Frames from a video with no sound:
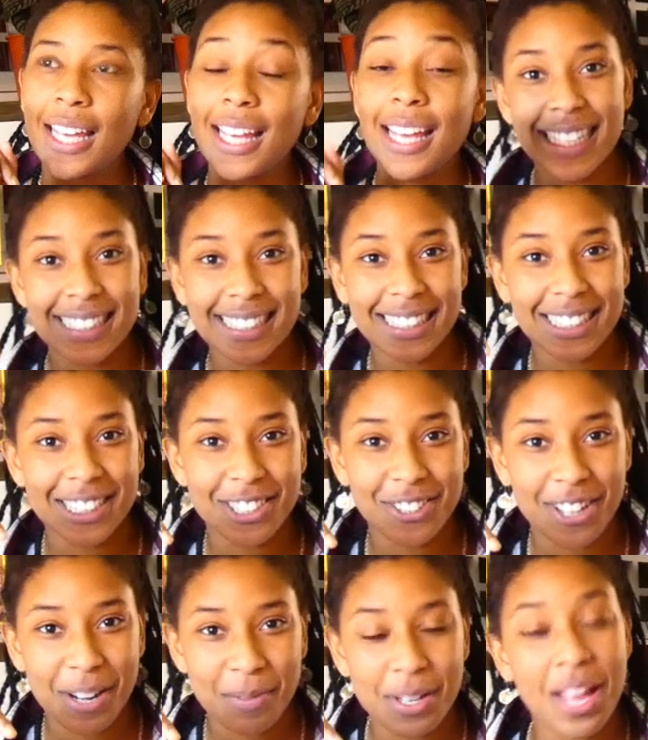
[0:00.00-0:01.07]
Linked in the
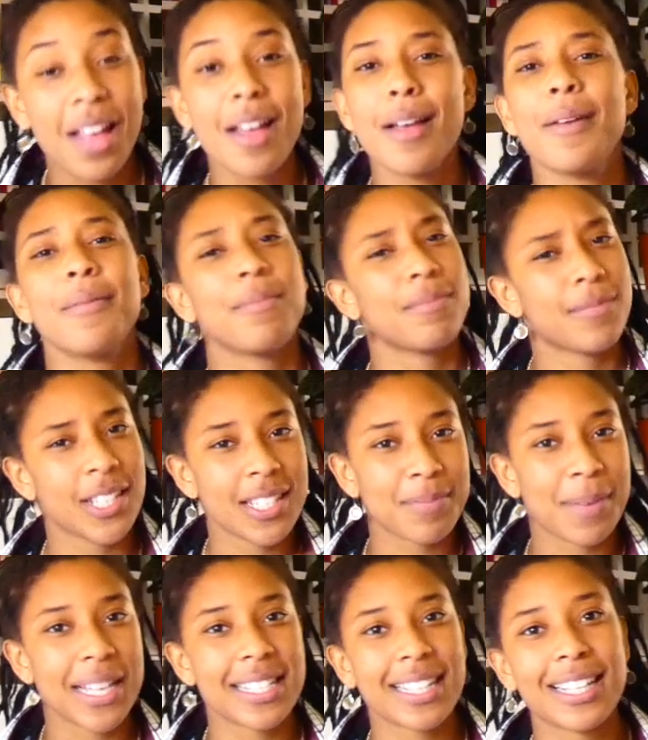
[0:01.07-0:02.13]
description. Just
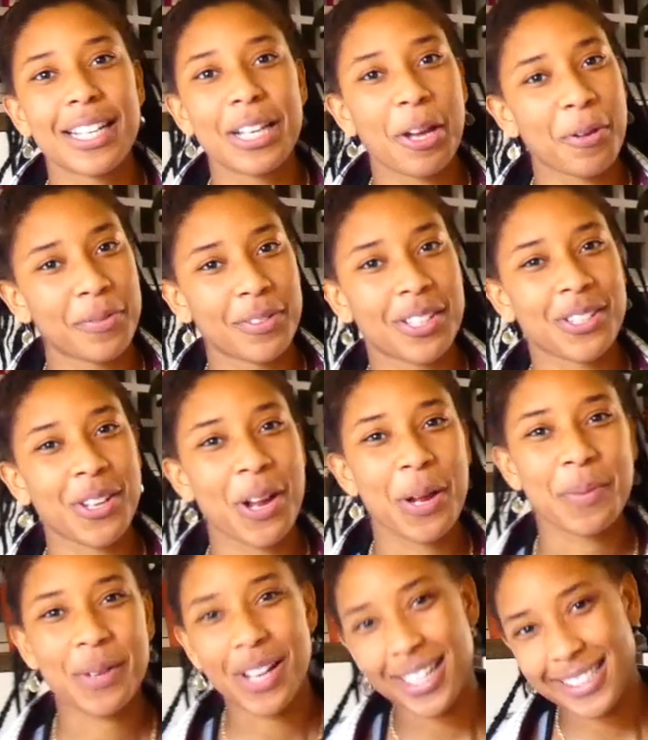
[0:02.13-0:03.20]
basically go follow the
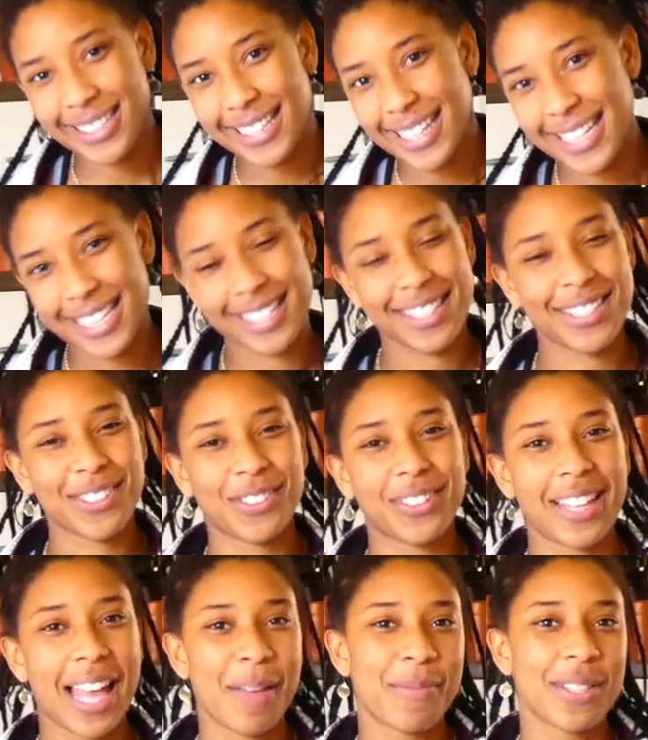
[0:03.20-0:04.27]
Hopecast and then listen to all
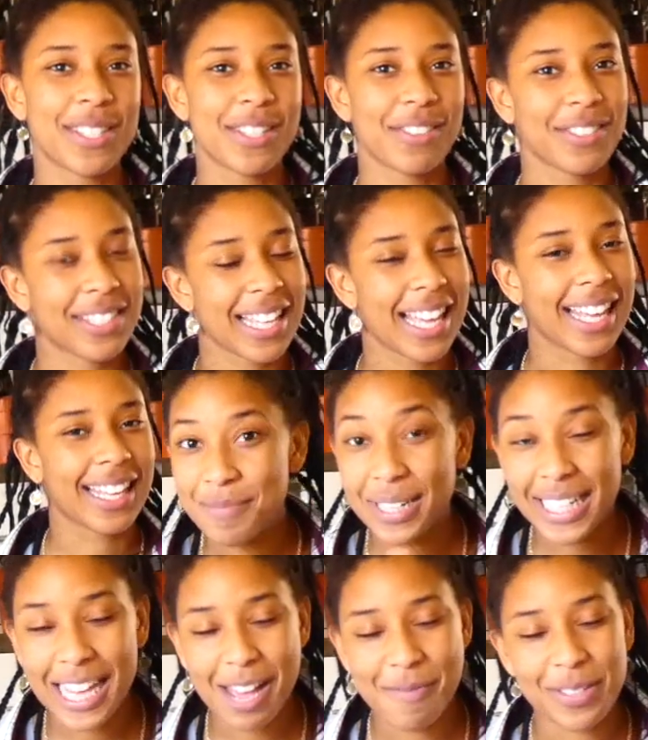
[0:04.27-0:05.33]
the episodes.
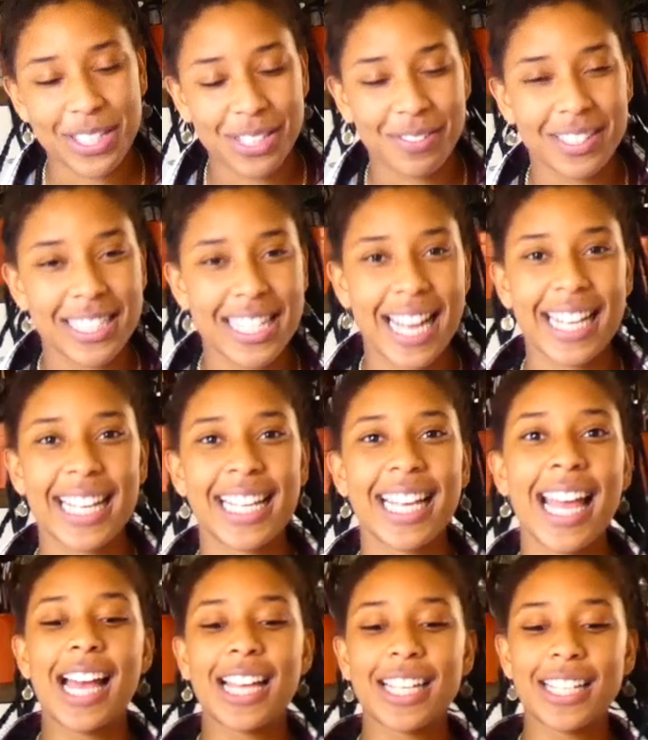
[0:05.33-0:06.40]
Money episode with Jenny.
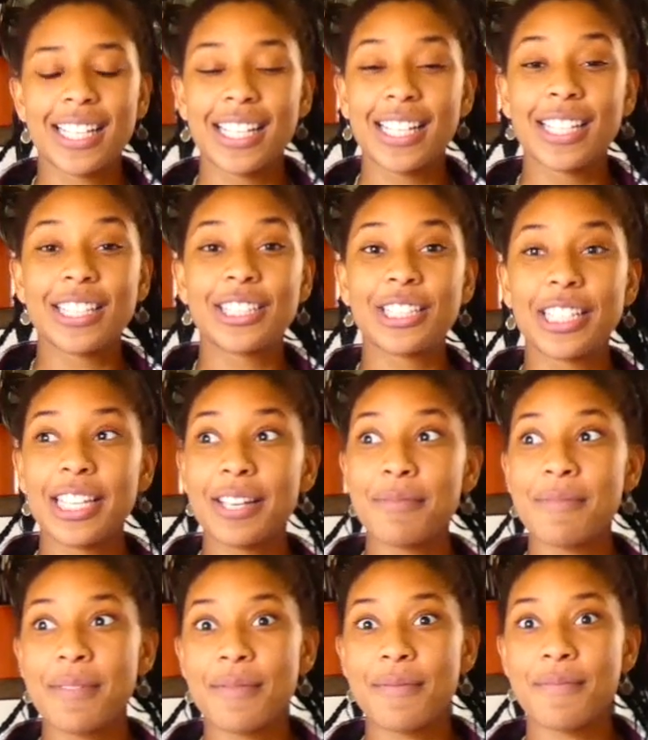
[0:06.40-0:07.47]

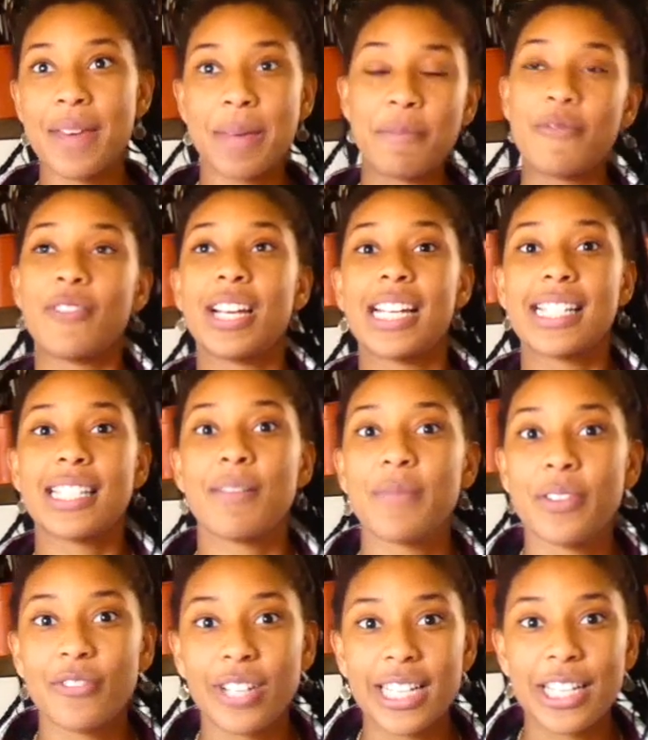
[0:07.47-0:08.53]
She made me realise
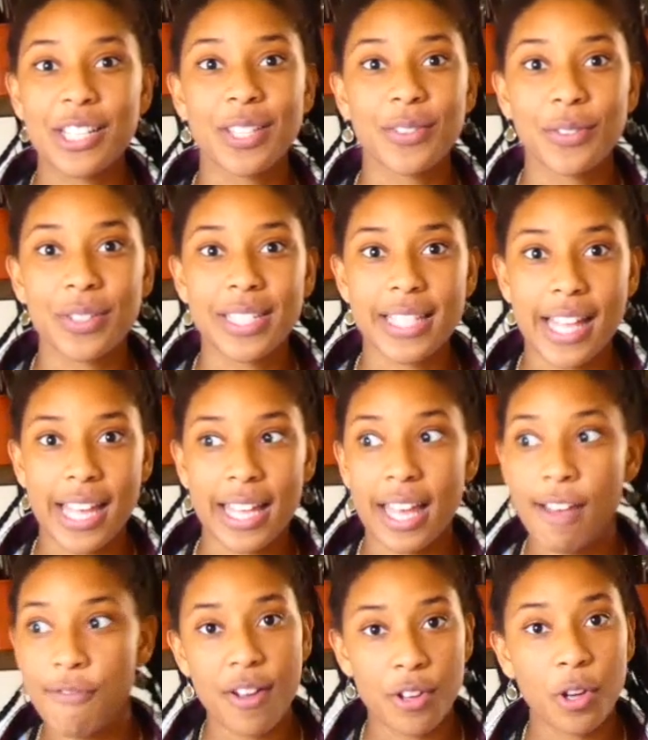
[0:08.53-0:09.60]
something really useful is like,
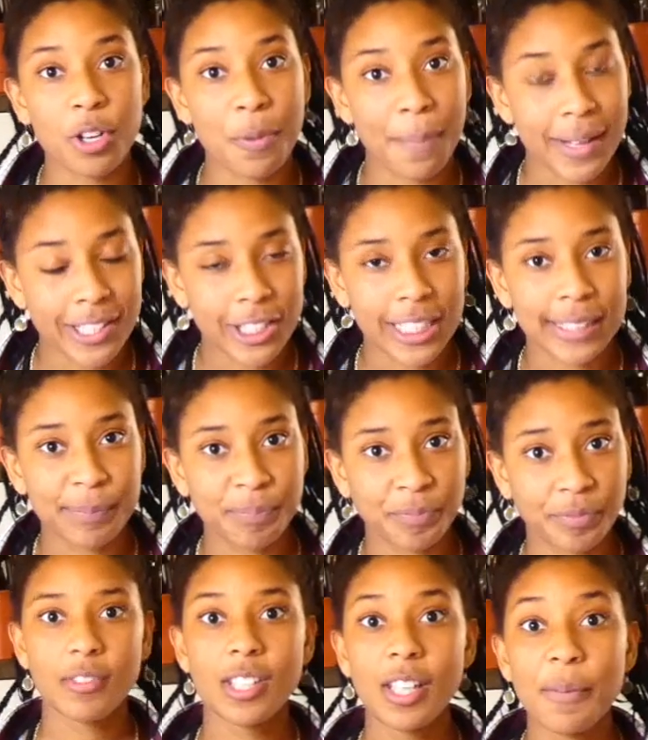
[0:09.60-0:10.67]
if you're on a
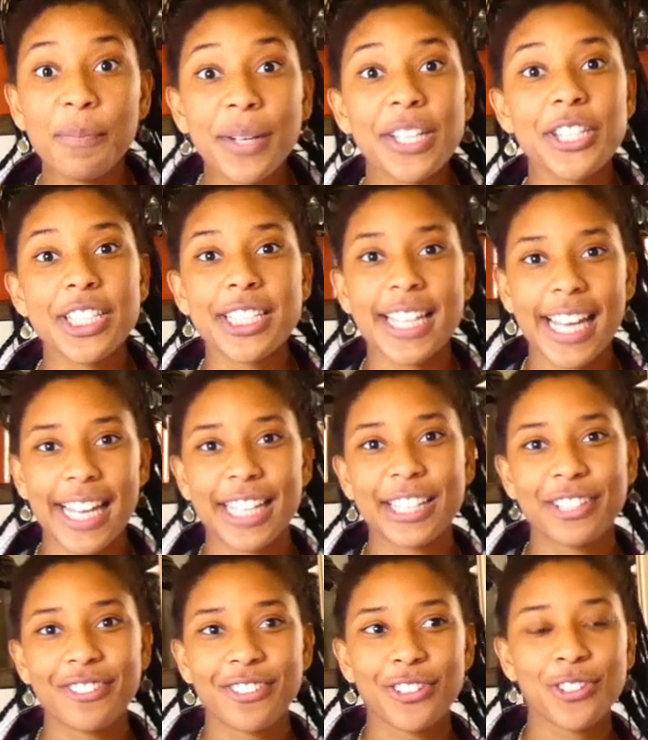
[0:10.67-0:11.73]
budget
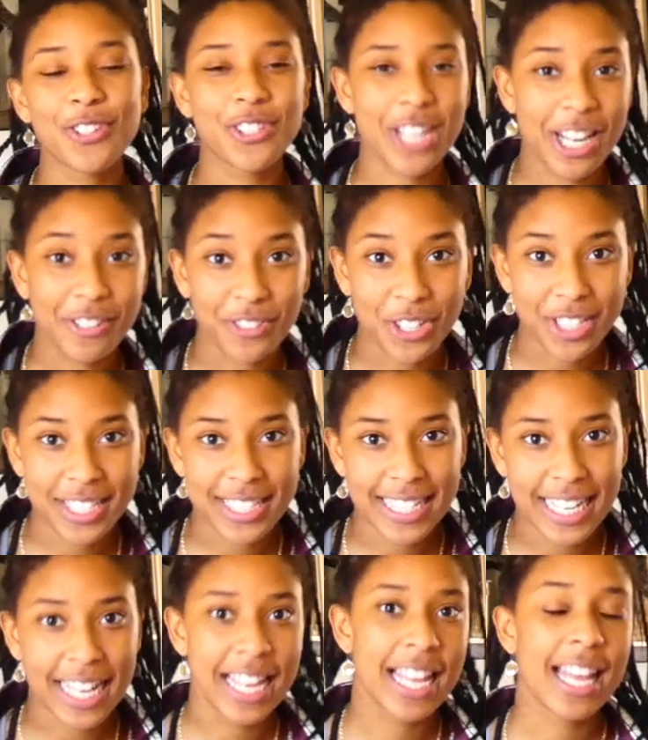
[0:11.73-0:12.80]
in your
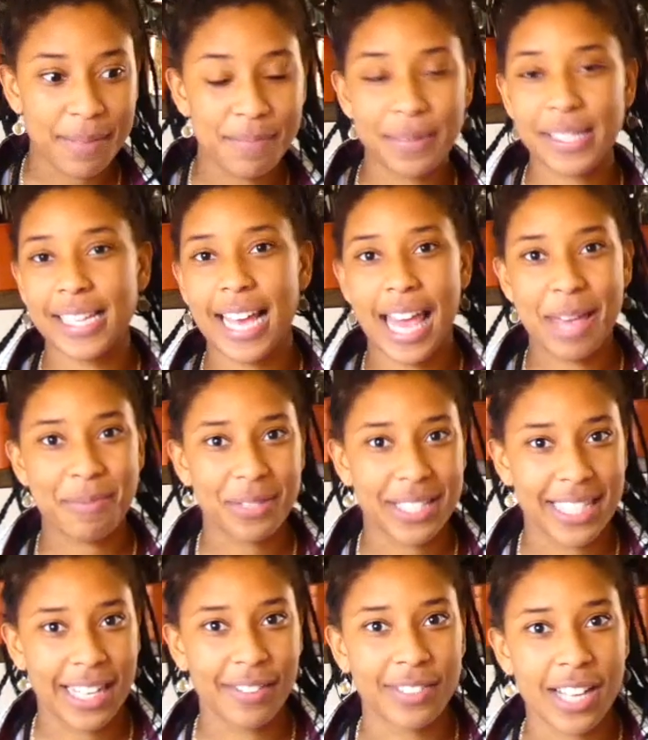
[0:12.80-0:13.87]
generosity, being able
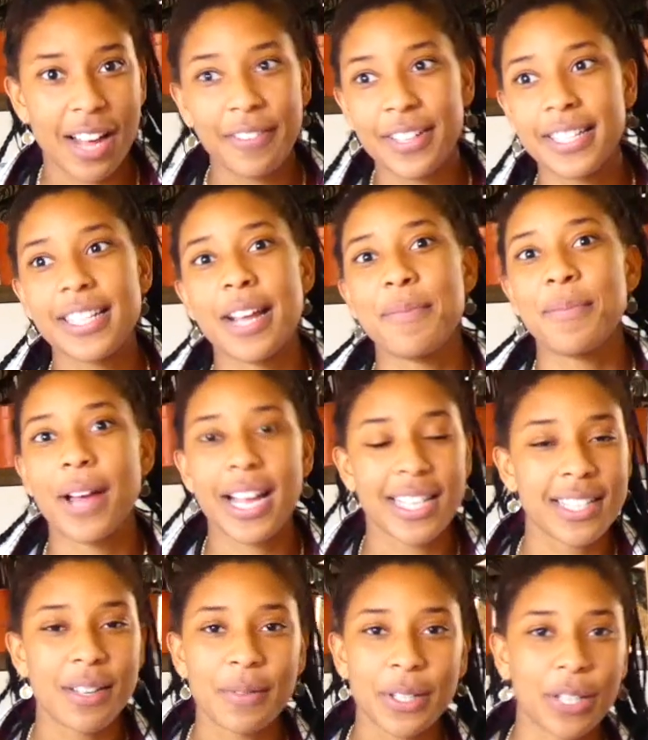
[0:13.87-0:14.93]
to give to others, like buying someone a